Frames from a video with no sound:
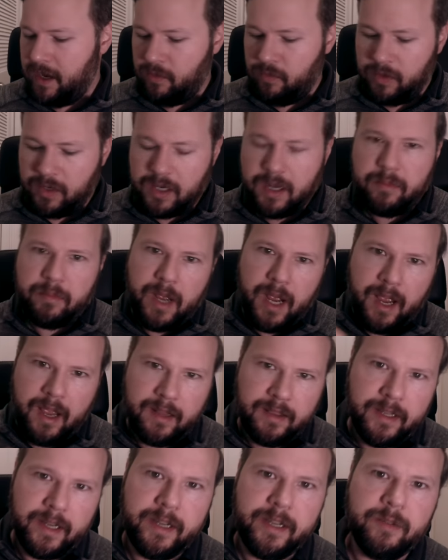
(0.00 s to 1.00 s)
what I'm
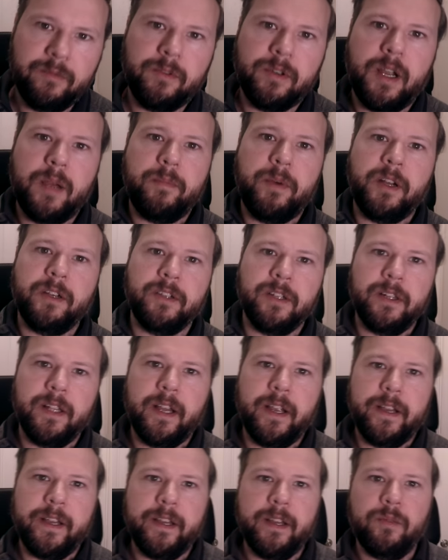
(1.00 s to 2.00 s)
highlighting, what I'm
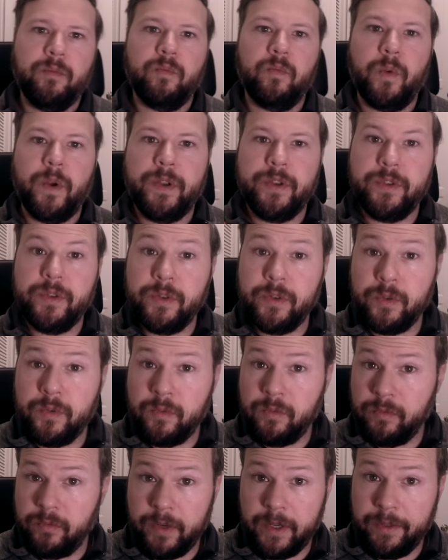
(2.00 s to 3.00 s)
underlining. When you
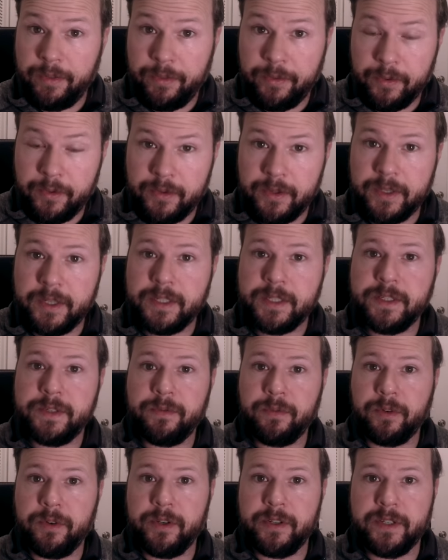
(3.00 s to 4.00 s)
read through these
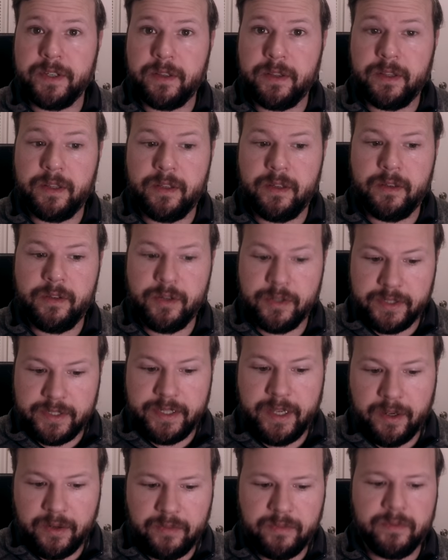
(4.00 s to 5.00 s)
for your,
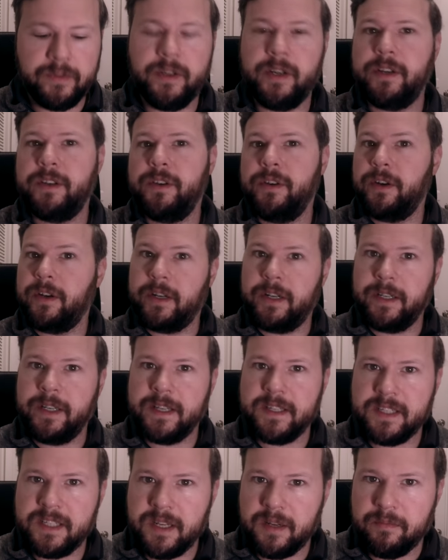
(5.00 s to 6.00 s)
yourself, like you're gonna
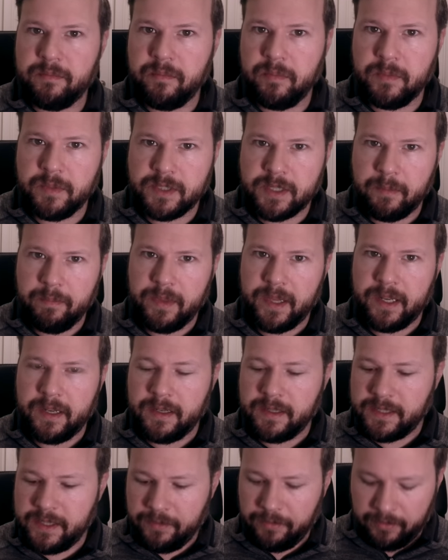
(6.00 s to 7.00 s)
get some
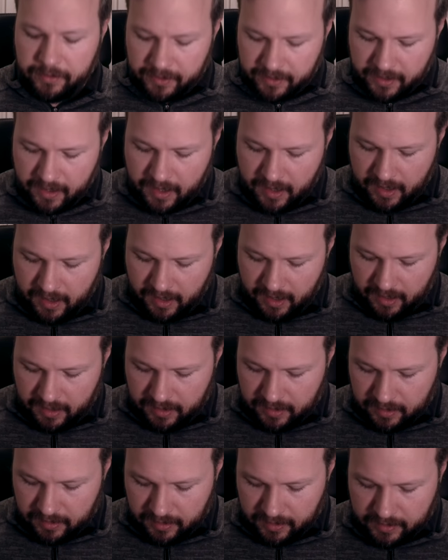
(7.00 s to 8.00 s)
something different.
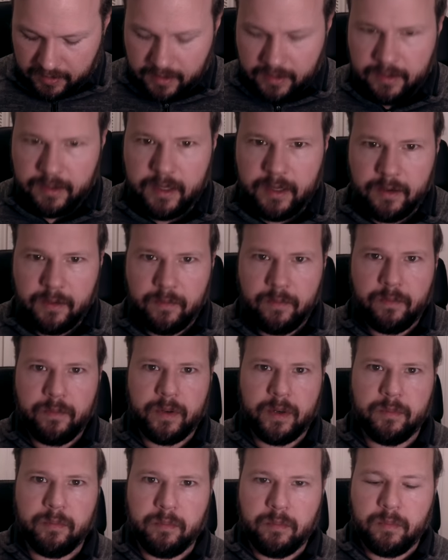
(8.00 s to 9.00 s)
Uh, and I think
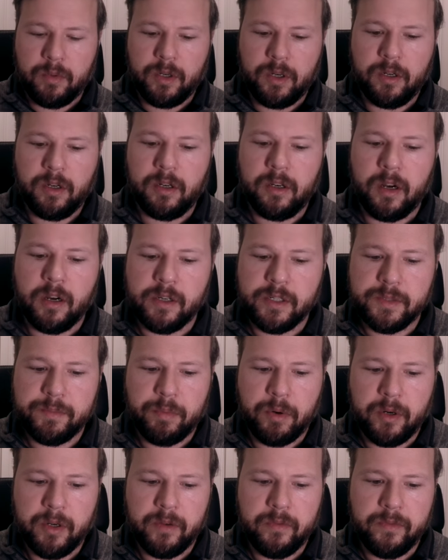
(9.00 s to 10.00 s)
from Kierkegaard's
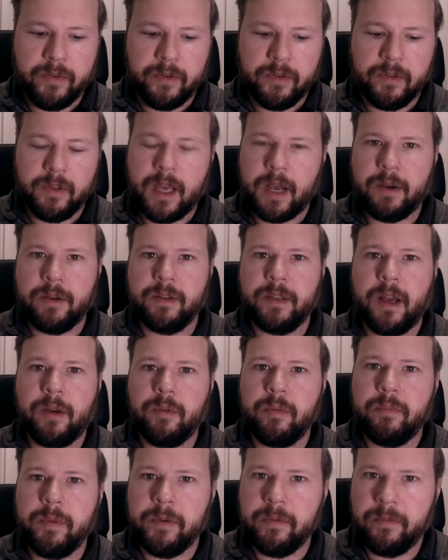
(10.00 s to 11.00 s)
point of view, that that
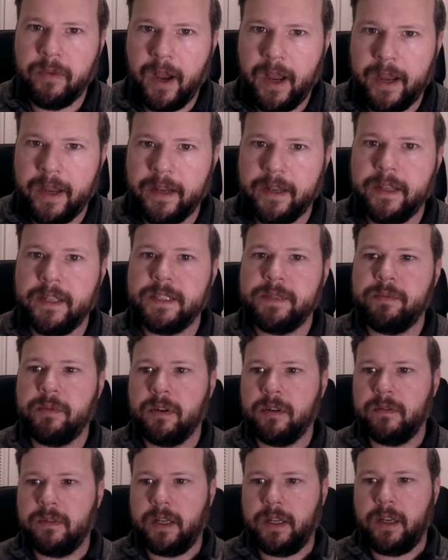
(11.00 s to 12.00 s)
would be fine. It's
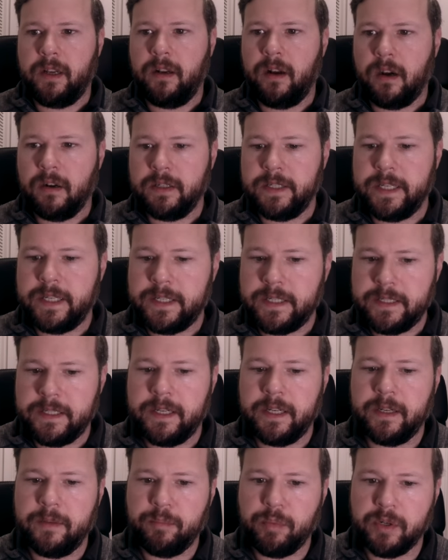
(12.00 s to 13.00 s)
more of like an
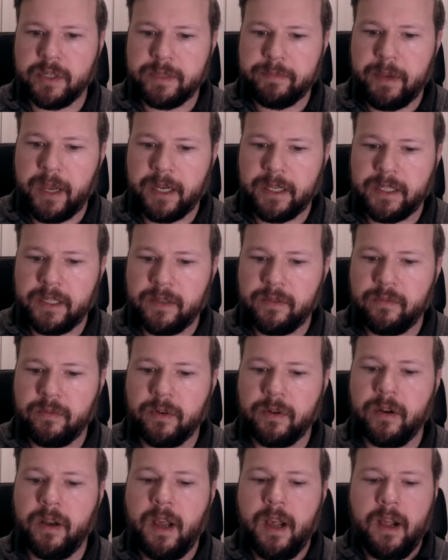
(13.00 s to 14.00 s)
artistic perspective
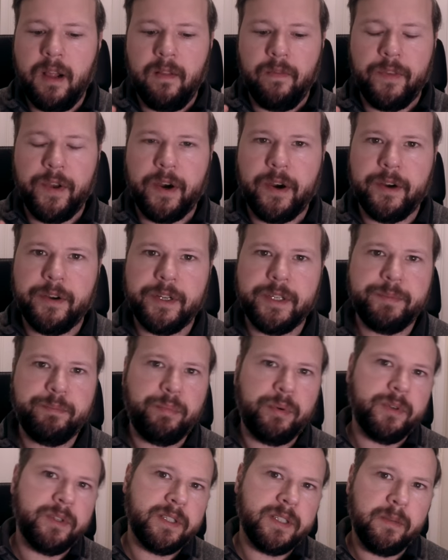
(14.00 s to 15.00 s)
where the artist
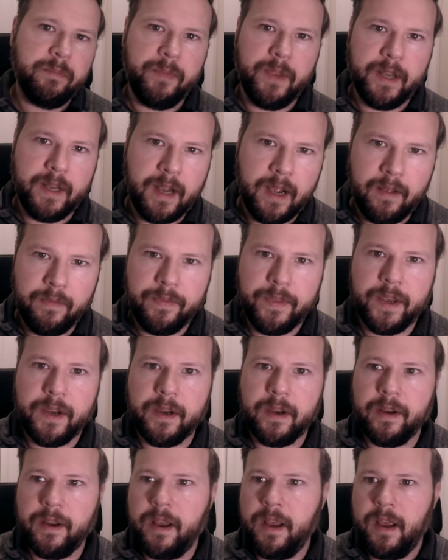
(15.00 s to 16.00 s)
puts something out
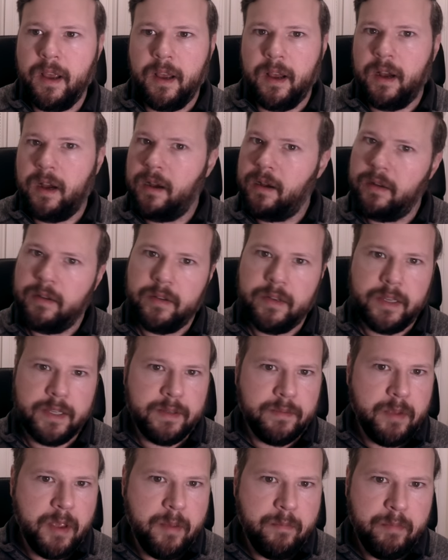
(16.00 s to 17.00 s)
there. Uh, it,
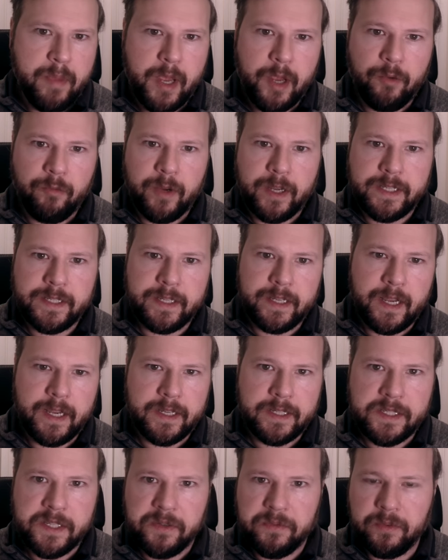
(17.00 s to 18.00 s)
it may
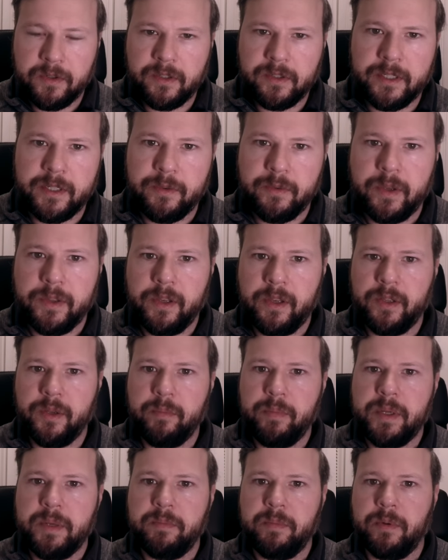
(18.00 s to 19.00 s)
resonate differently with other
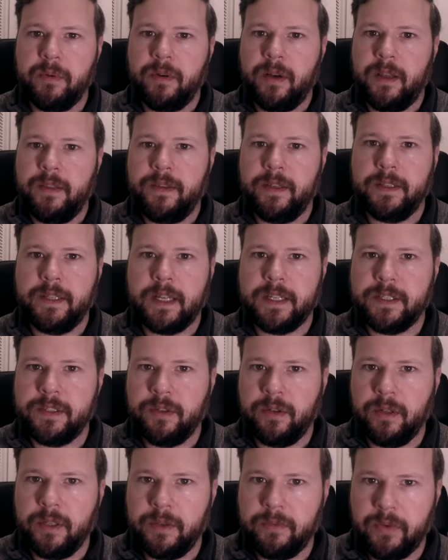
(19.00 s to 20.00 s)
people. I think that's
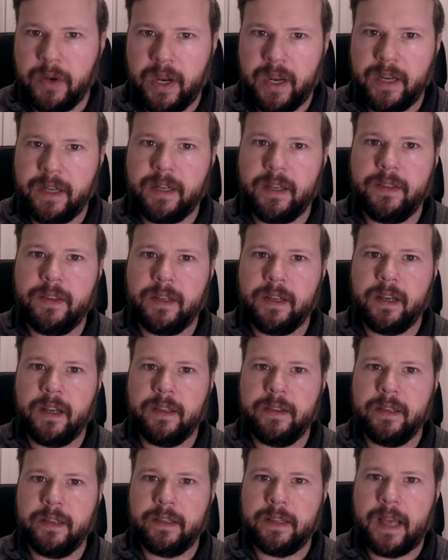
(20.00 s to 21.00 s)
totally fine. I think I
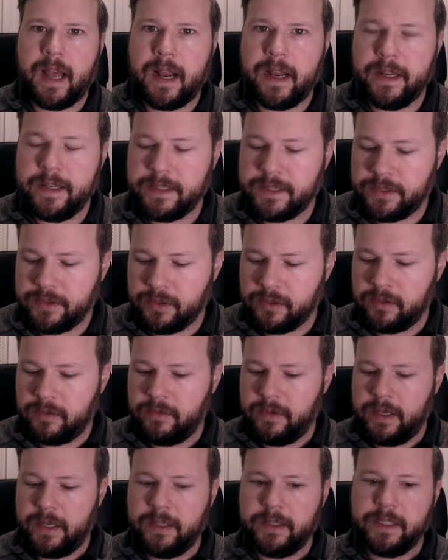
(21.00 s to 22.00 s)
think that is sort of
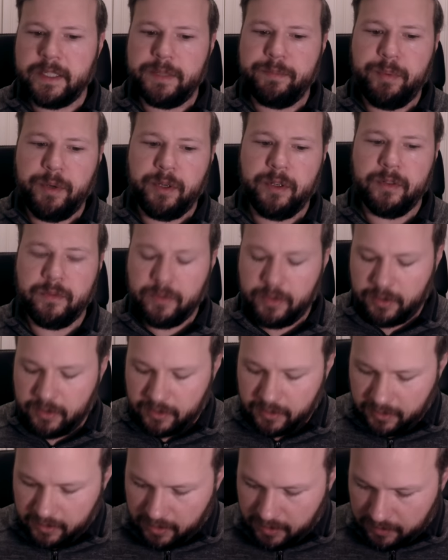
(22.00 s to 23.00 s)
in the spirit of
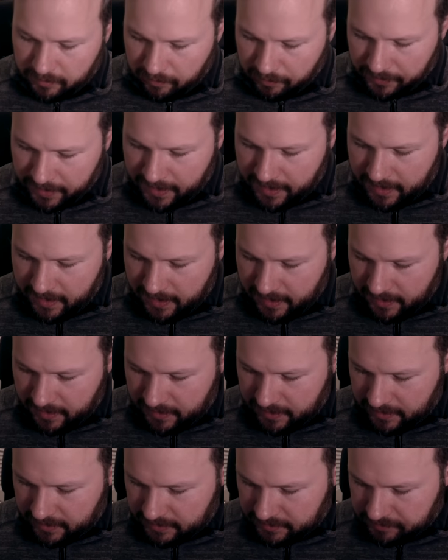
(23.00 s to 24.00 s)
Kierkegaard.
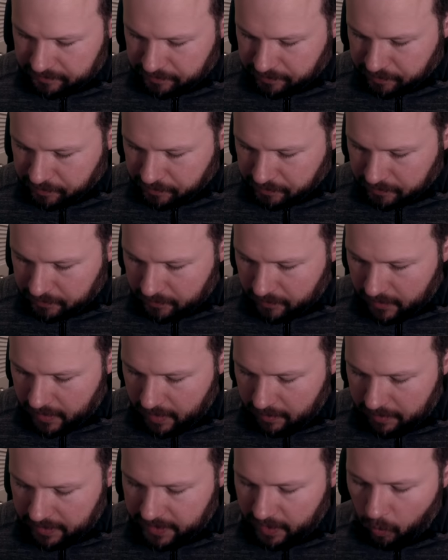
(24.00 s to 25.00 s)
Um,
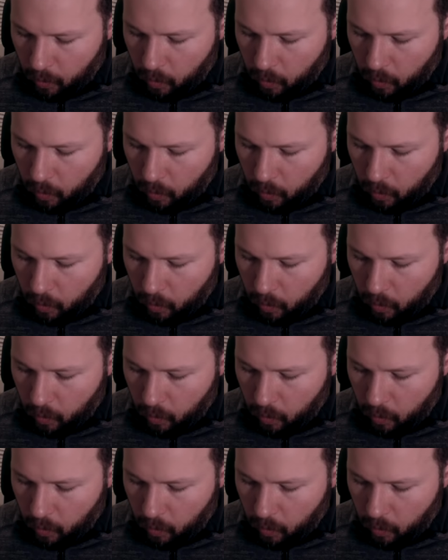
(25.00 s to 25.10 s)
but yeah,